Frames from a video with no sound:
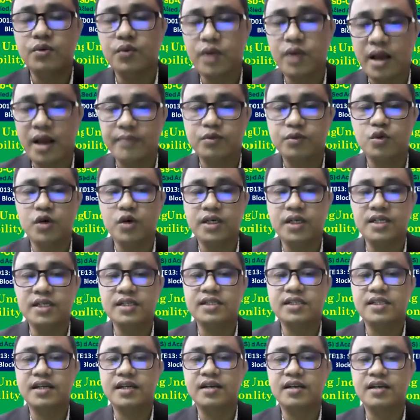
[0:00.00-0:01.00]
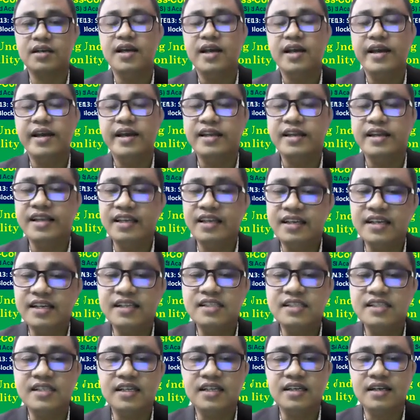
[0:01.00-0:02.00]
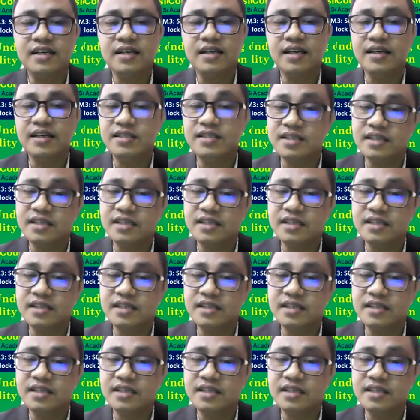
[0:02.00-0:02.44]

We have to understand is